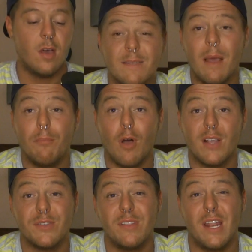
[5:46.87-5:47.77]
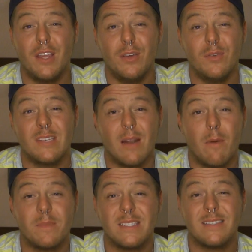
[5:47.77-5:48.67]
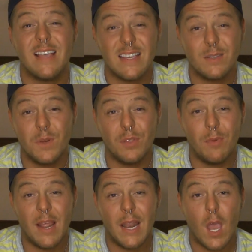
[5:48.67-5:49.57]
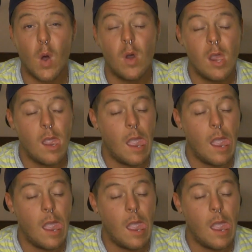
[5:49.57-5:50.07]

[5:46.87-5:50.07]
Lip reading: It's my bronzer that I use that I'm obsessed with right now.